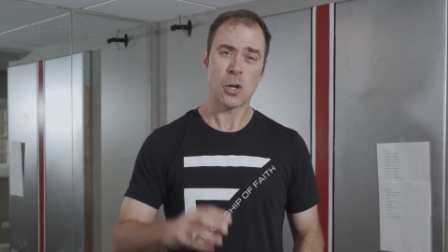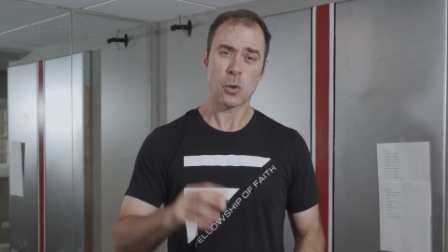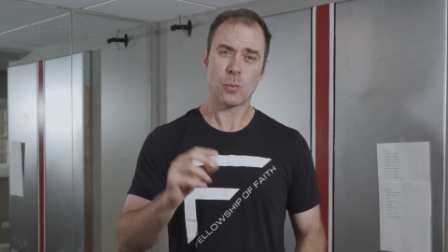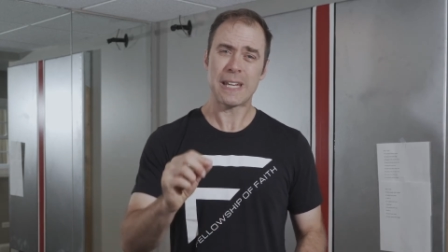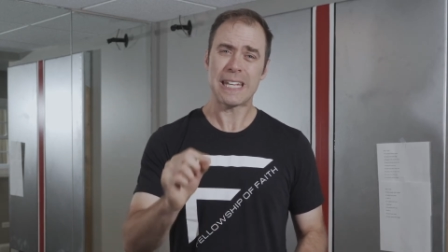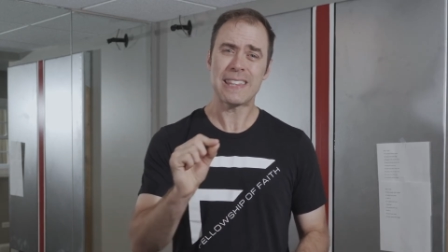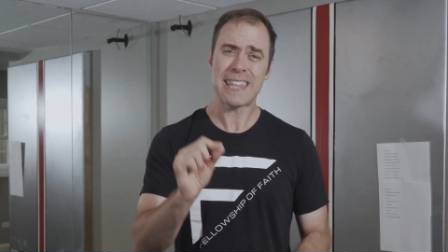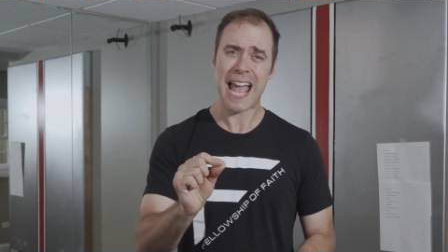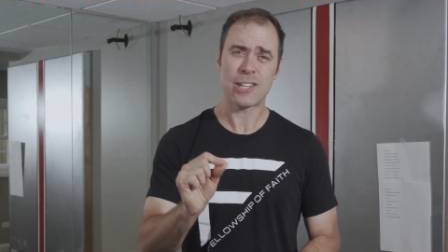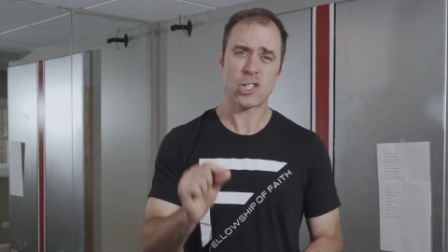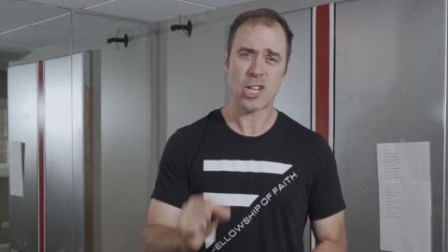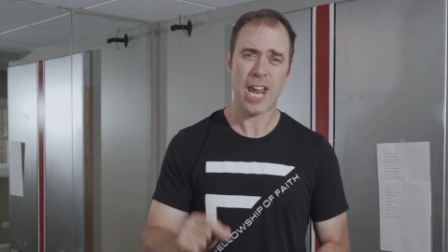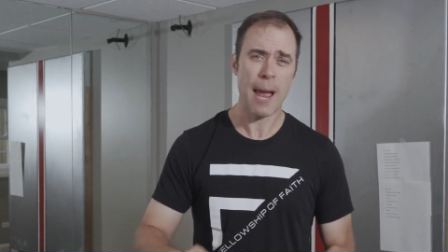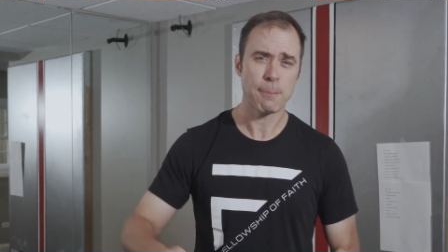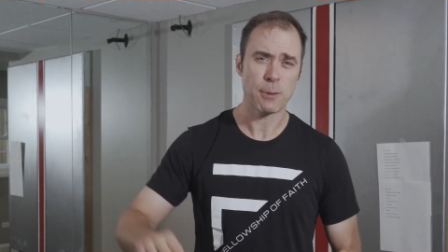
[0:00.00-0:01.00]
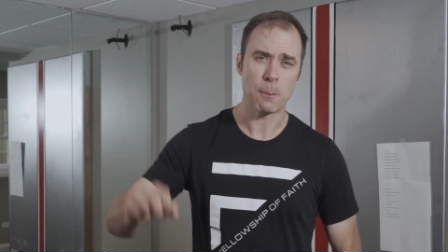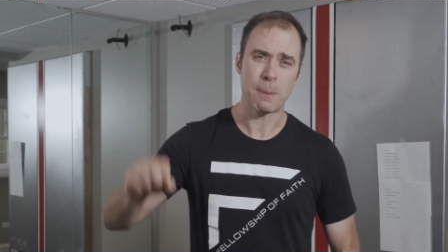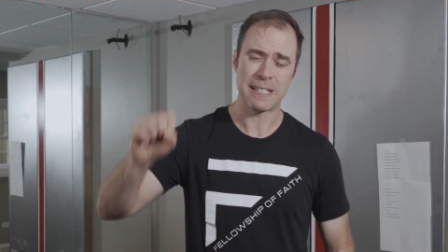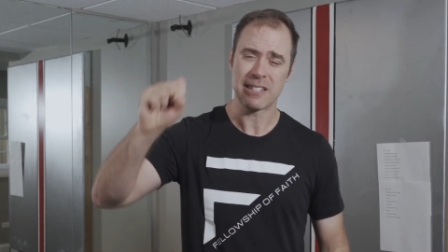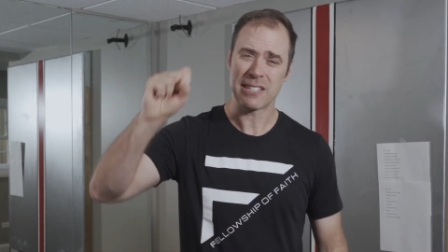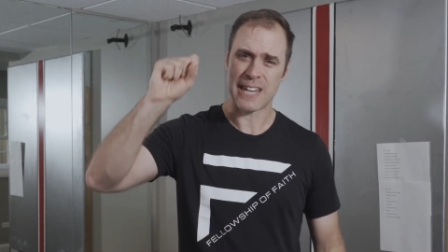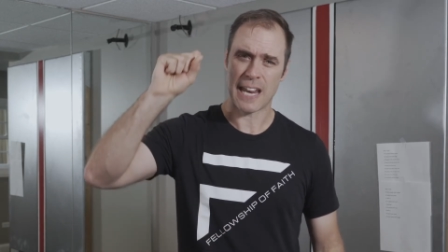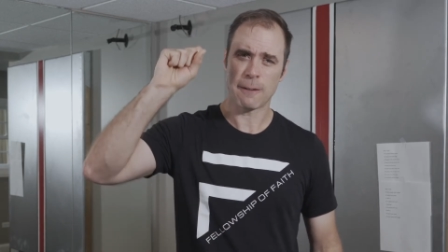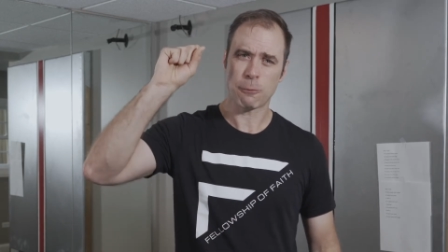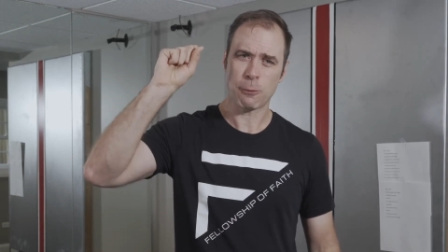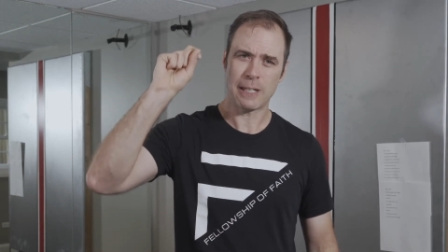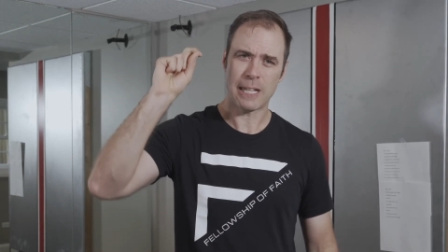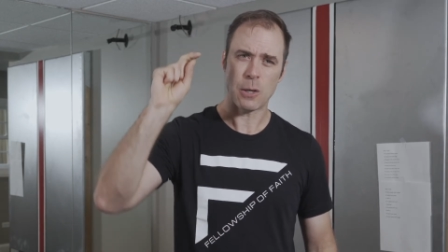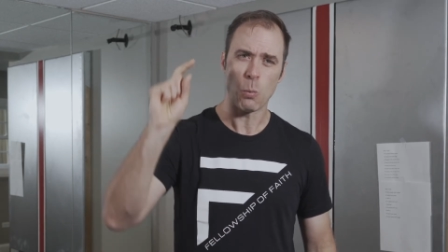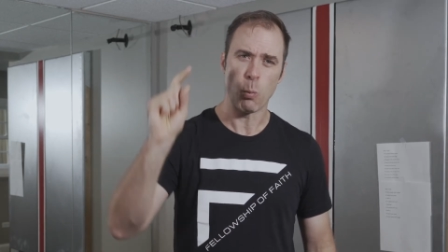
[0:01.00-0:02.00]
Read that chapter, but instead of
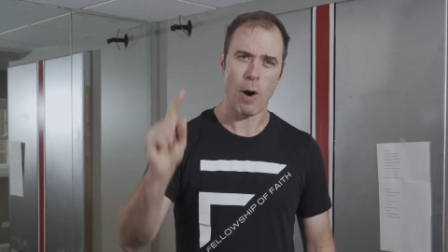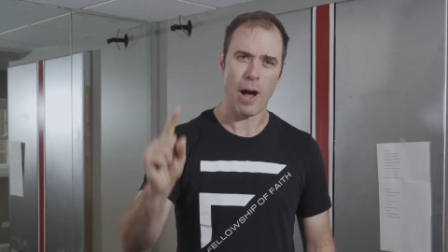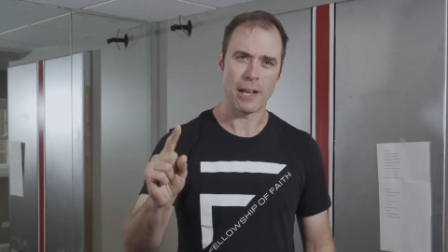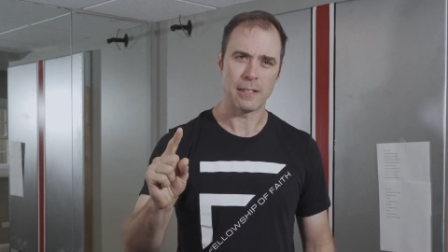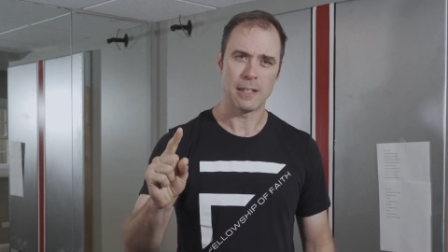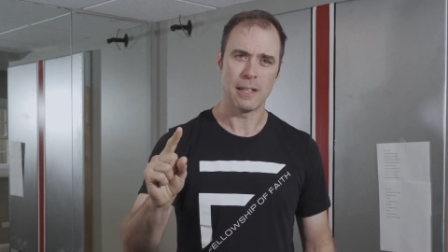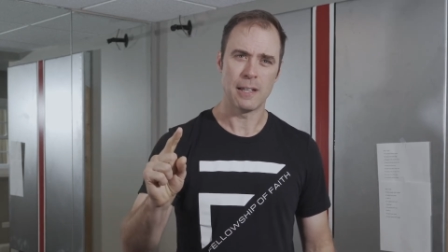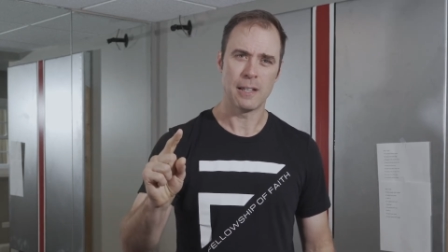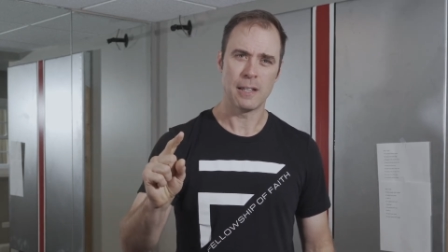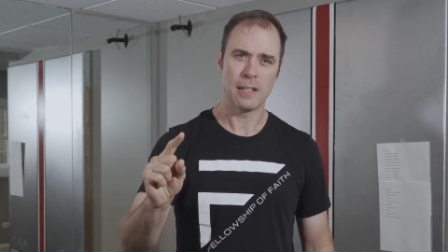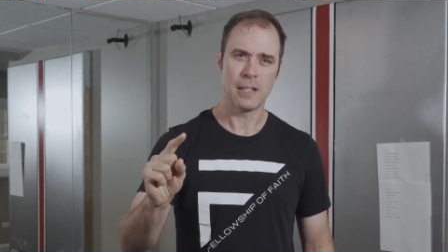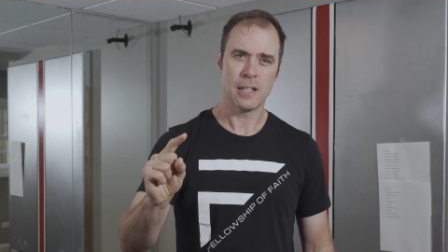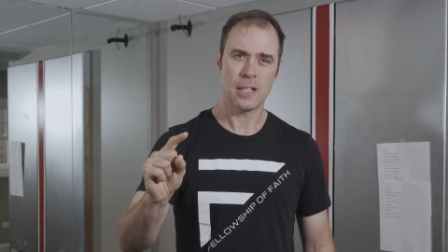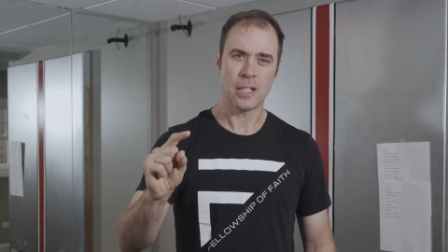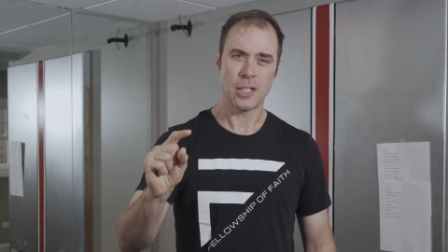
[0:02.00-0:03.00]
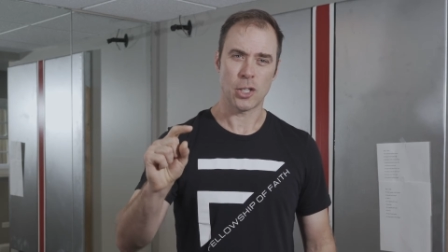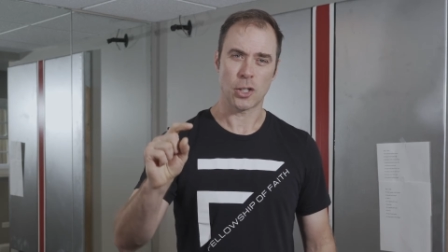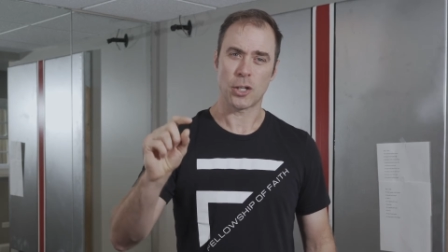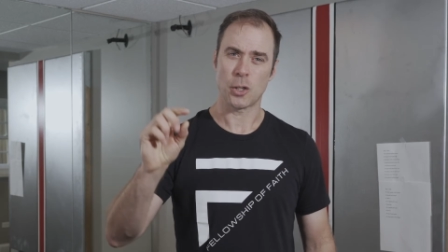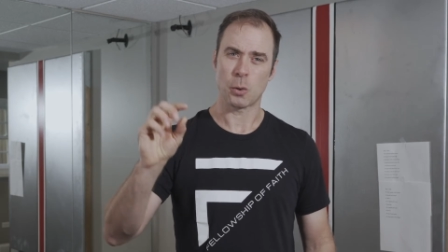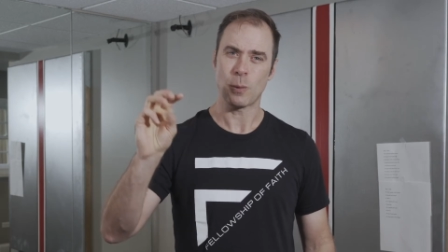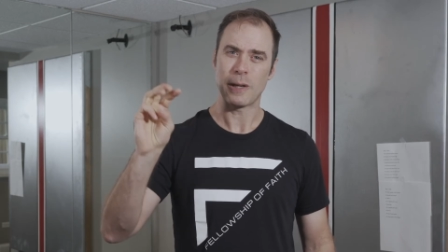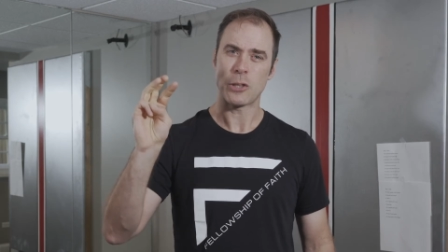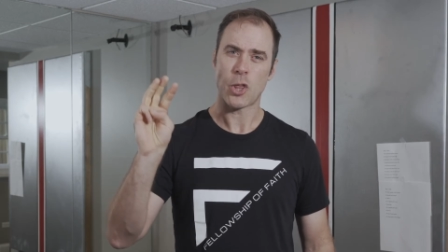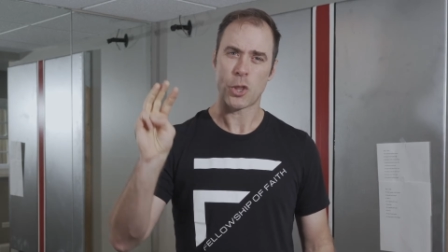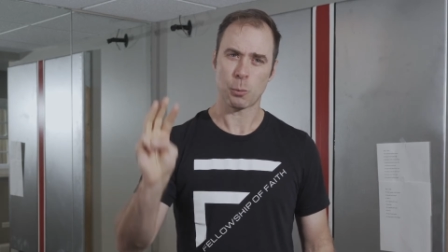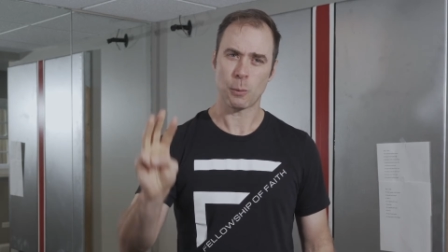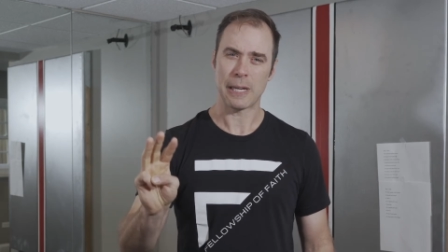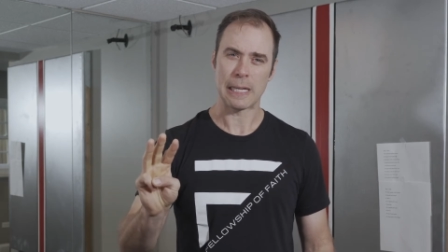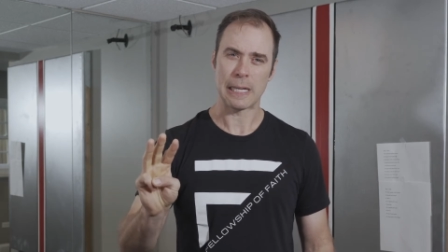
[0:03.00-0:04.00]
reading 1, you're going to read
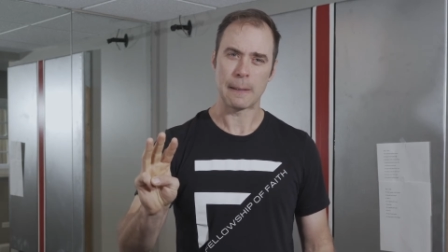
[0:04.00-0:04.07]
3.